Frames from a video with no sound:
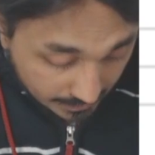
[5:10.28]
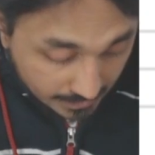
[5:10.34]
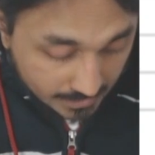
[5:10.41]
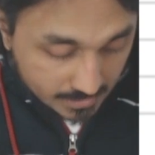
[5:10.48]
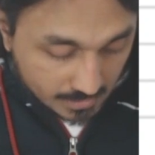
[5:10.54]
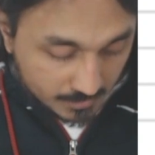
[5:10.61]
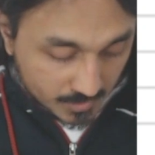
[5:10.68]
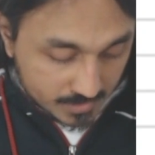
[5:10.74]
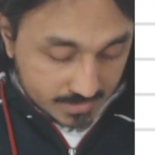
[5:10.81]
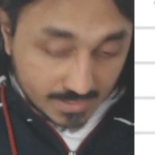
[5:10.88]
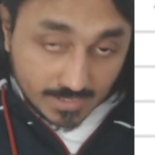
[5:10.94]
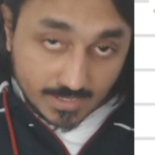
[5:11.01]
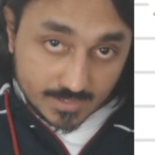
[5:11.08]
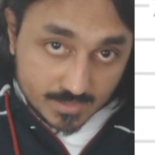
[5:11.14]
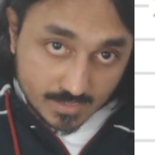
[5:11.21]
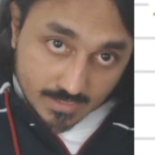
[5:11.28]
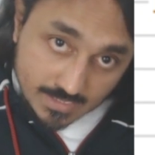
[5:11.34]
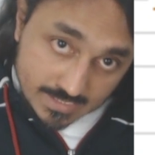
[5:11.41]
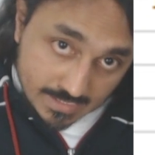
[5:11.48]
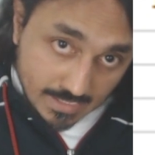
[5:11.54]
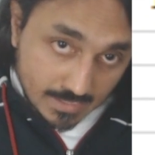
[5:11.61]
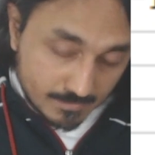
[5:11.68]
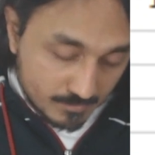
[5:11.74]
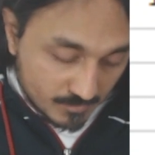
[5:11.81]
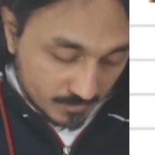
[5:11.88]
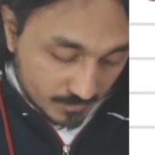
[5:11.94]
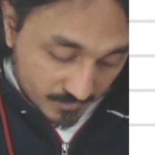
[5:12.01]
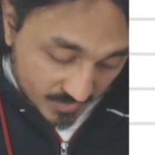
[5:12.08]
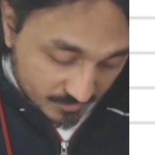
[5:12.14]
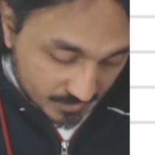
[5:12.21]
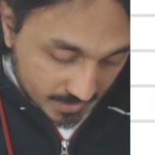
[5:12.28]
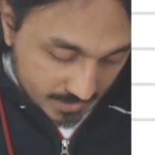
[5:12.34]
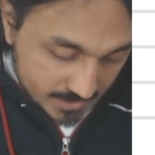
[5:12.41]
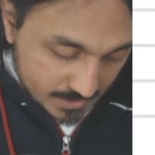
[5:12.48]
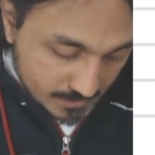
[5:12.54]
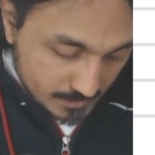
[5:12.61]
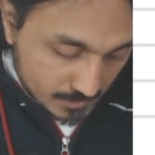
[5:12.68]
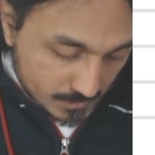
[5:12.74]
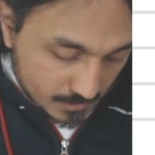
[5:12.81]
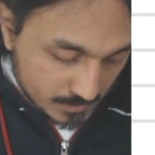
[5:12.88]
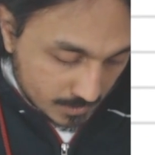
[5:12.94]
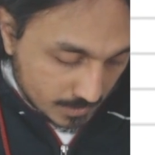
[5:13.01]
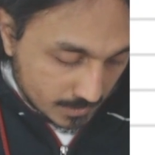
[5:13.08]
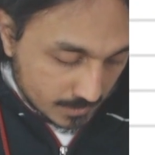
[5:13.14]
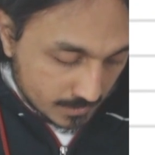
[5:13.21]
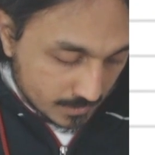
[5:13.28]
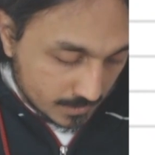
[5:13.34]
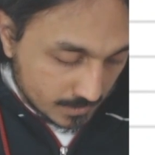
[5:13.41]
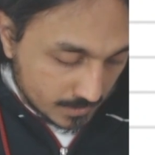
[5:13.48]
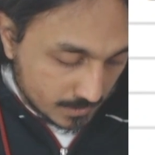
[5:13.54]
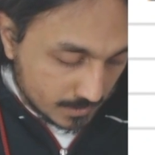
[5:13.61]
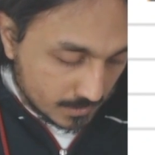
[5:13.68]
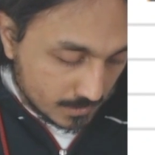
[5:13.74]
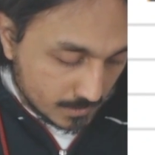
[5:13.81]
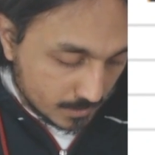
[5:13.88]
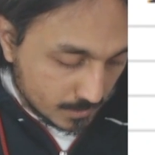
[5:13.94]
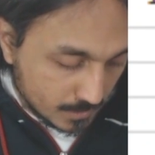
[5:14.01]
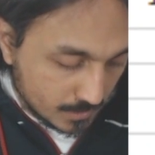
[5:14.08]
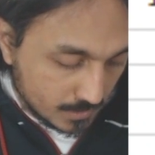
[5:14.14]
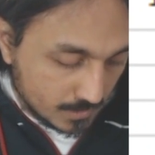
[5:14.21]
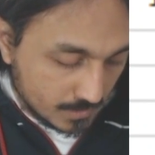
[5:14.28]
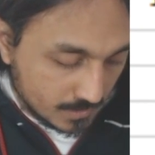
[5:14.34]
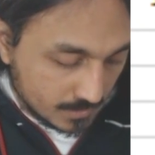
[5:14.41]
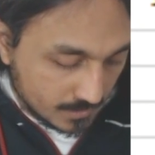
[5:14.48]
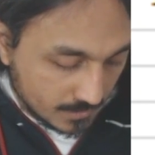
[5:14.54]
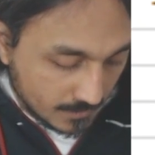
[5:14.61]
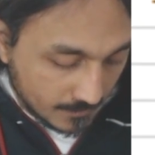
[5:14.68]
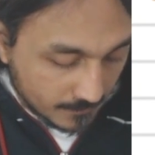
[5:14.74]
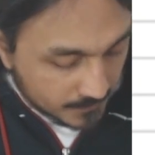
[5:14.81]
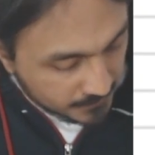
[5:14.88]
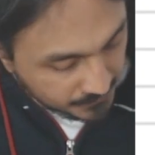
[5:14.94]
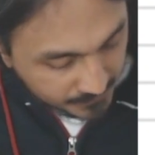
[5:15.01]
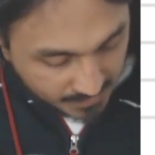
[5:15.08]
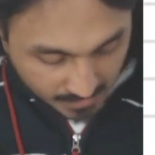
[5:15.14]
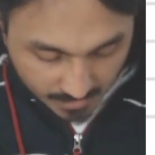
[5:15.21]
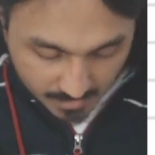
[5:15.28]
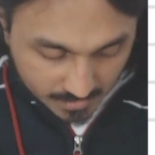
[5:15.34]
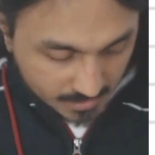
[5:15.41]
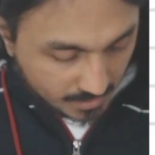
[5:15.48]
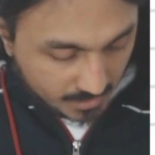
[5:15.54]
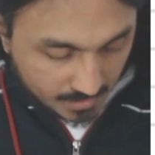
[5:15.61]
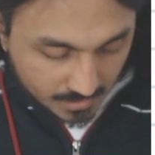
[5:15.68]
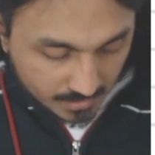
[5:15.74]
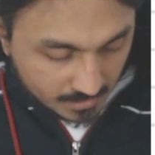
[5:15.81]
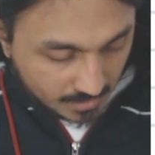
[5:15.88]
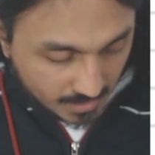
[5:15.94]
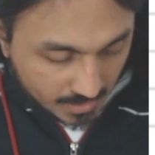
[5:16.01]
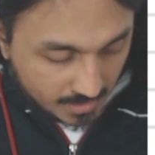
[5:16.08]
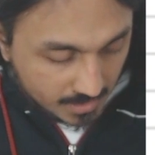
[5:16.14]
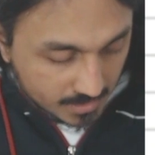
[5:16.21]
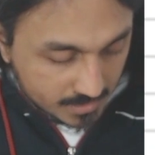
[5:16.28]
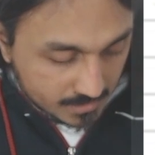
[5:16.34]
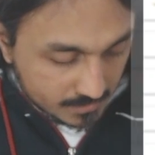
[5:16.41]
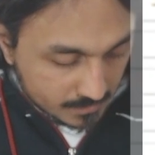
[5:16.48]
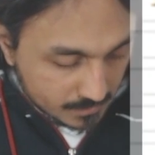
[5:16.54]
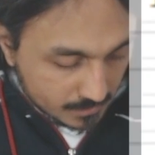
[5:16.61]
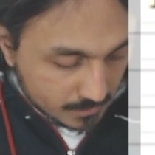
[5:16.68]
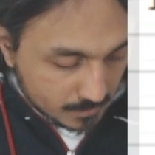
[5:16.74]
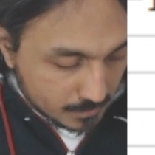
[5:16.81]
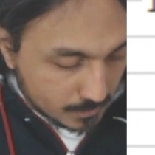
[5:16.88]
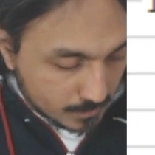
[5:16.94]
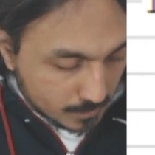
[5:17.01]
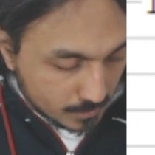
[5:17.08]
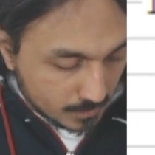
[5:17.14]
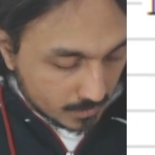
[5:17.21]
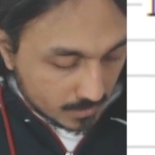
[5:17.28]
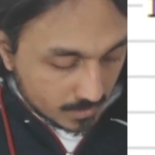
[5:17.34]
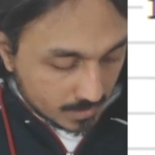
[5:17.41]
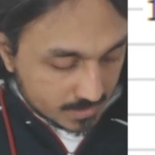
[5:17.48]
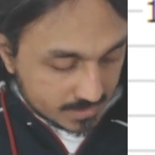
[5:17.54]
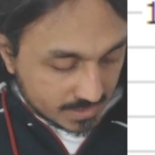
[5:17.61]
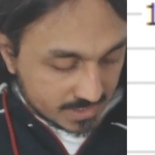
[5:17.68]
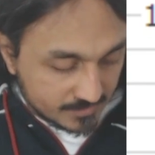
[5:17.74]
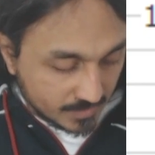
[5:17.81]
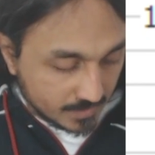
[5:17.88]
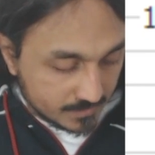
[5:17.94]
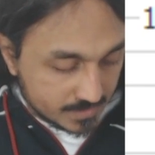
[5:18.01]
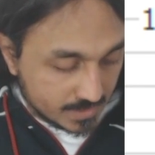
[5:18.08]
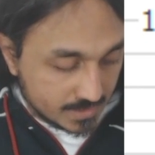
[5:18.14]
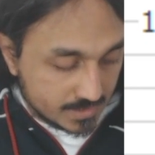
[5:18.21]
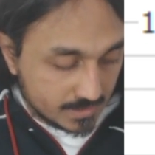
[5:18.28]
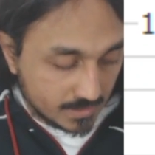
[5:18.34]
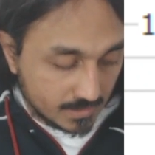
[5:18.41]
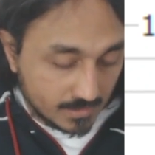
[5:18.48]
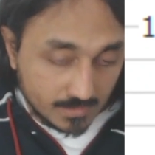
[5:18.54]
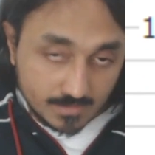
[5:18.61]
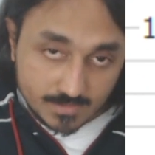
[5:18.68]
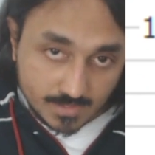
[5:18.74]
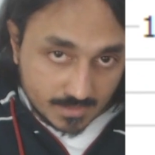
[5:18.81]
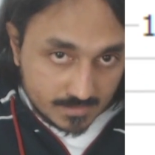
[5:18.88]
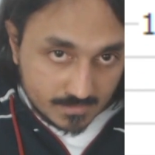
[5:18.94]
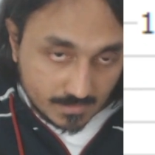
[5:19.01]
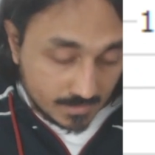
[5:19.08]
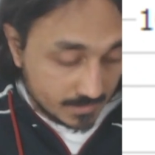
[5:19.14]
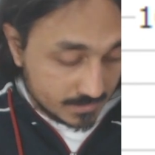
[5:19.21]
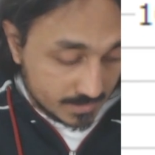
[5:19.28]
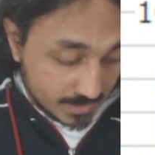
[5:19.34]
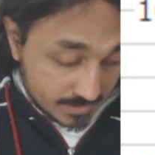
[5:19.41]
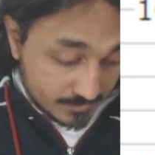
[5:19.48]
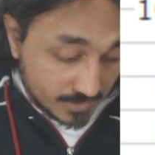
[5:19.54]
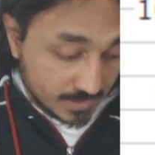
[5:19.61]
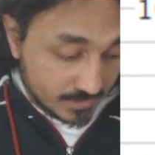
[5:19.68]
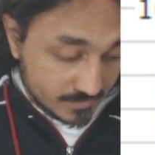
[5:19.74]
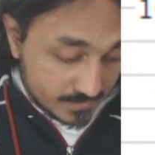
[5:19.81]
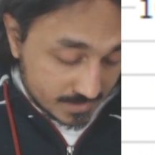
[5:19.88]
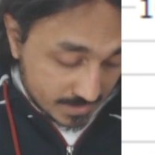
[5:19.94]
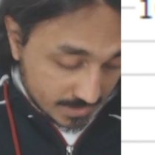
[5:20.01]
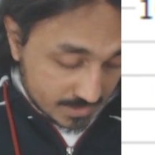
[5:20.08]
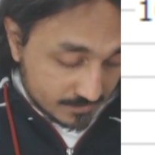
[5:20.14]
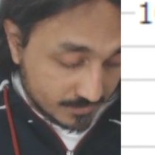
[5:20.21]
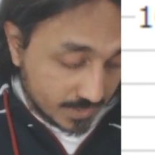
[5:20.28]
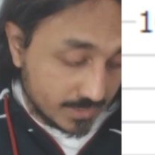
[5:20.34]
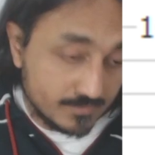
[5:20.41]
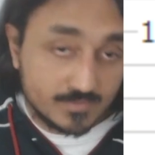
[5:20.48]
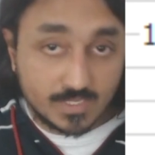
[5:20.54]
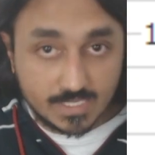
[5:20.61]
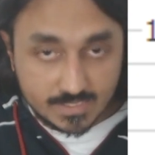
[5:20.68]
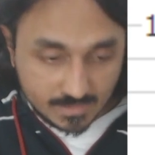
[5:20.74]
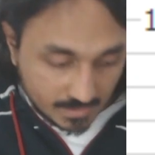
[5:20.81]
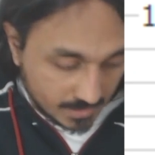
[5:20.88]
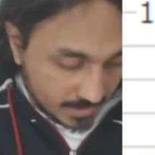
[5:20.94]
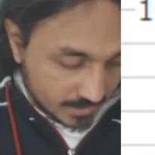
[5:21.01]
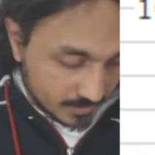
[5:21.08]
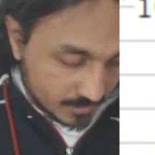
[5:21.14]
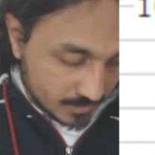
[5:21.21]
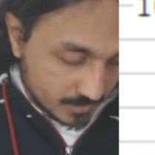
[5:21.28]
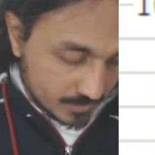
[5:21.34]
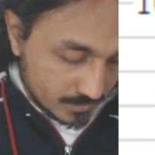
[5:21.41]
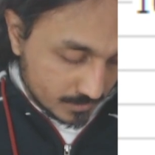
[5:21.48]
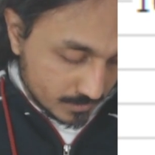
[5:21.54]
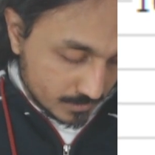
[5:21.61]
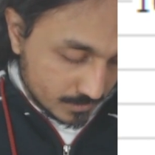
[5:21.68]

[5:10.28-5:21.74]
again coming on second string, the same frets. 10, 8, 6 5 6 5 3 slide, or